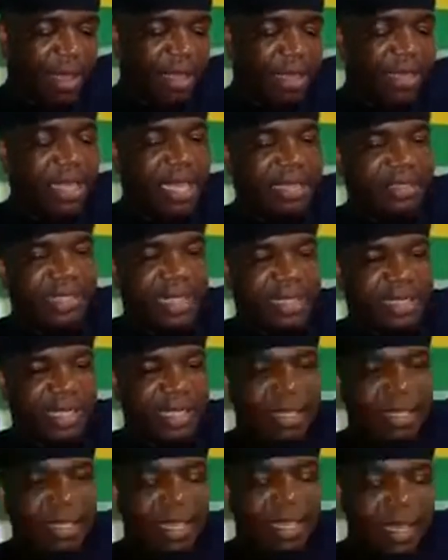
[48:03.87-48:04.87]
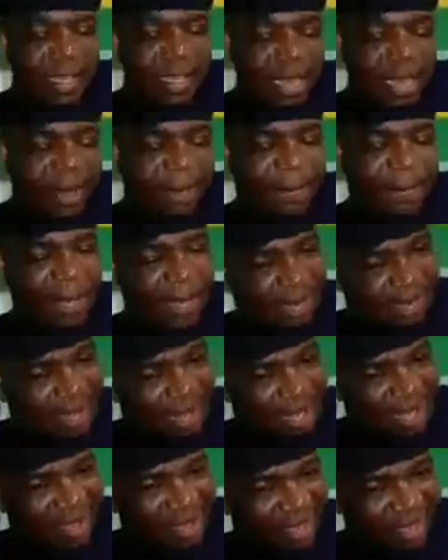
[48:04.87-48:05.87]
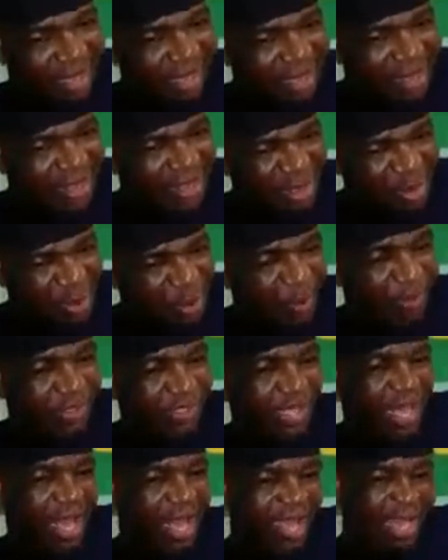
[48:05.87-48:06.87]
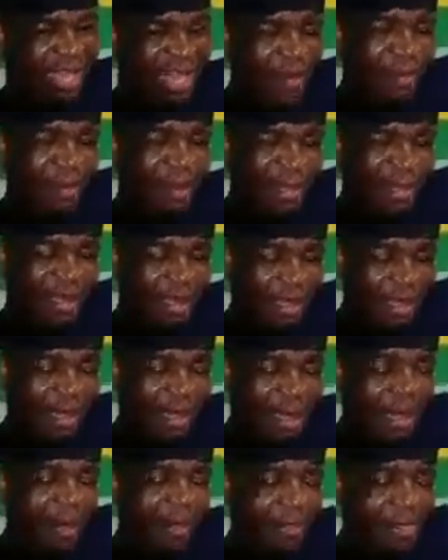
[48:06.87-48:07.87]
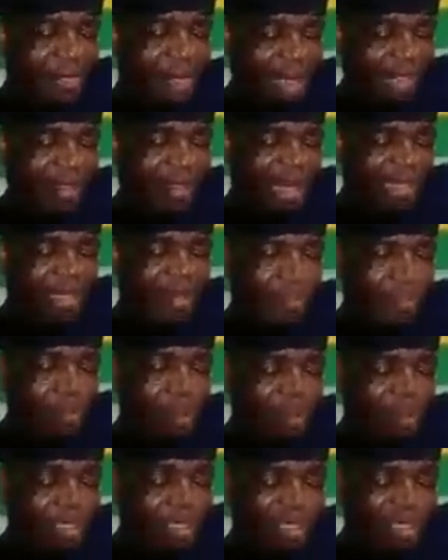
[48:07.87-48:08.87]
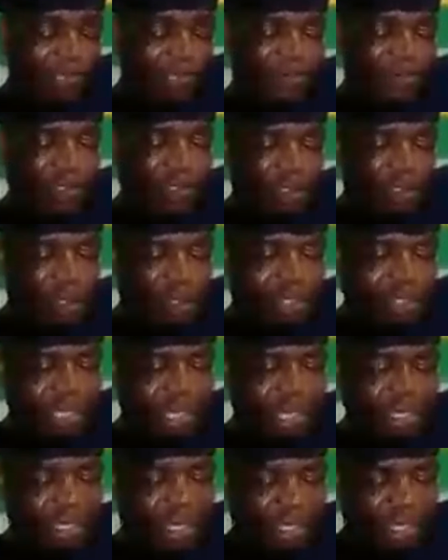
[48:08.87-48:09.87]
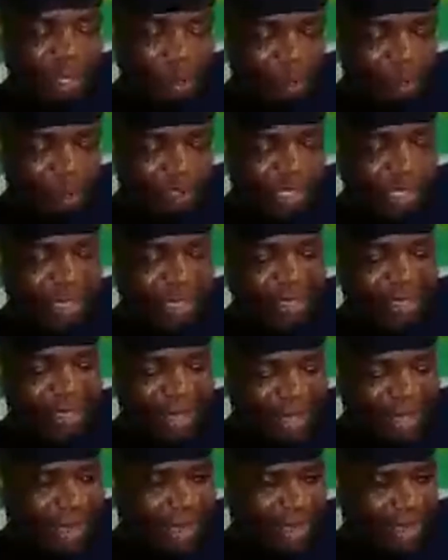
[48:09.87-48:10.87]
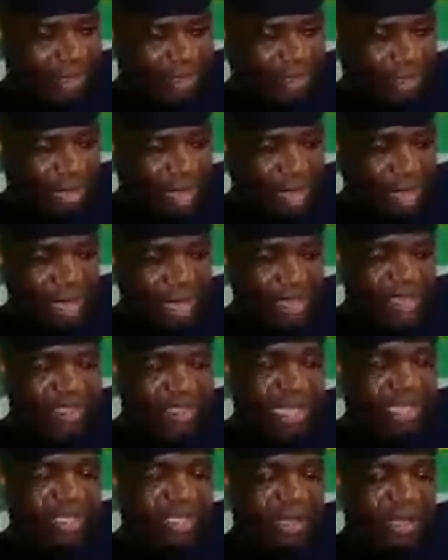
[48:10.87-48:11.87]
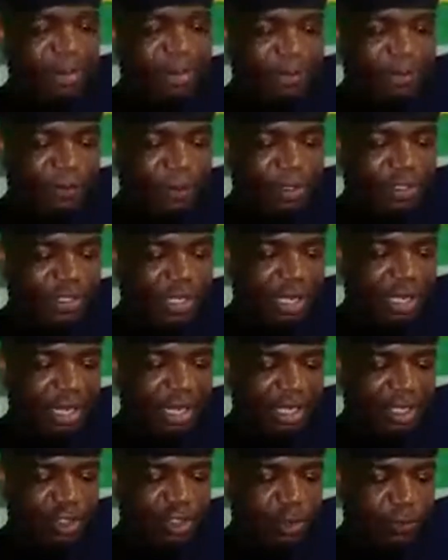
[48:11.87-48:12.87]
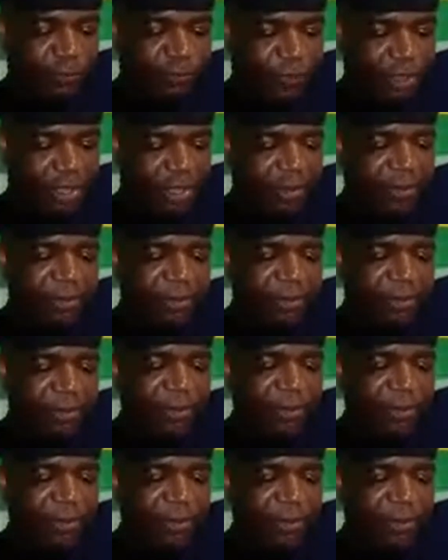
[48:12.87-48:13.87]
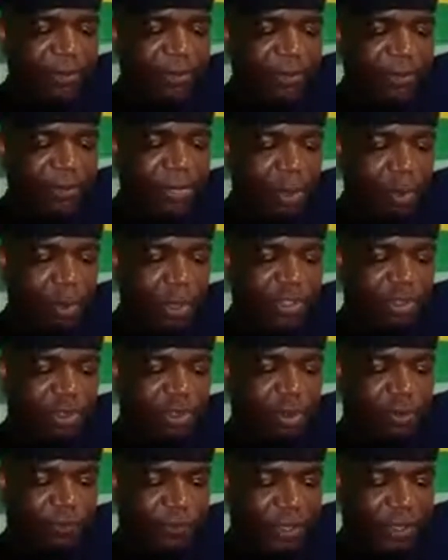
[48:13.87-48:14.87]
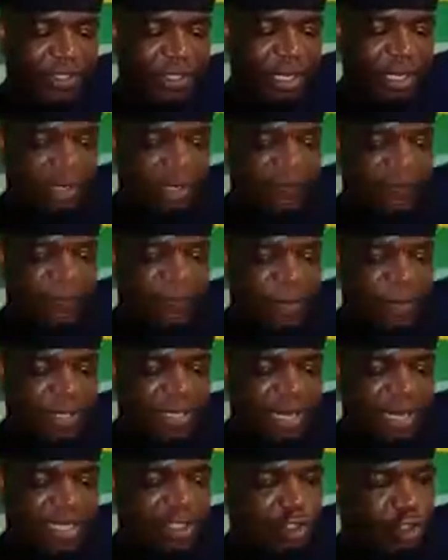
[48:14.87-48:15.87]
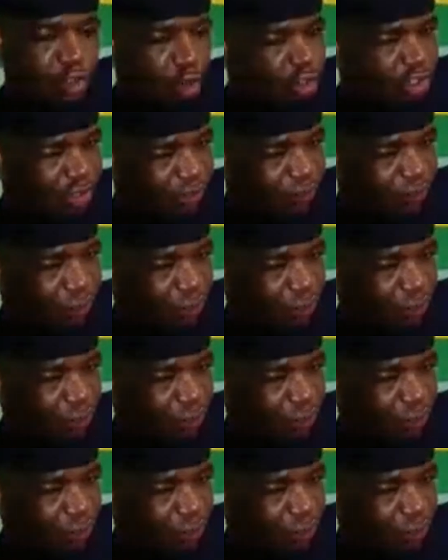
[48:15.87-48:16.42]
Yesterday in America again news coming in that police have shot and killed a young lady just before Derek Chauvin was convicted of murdering George Floyd.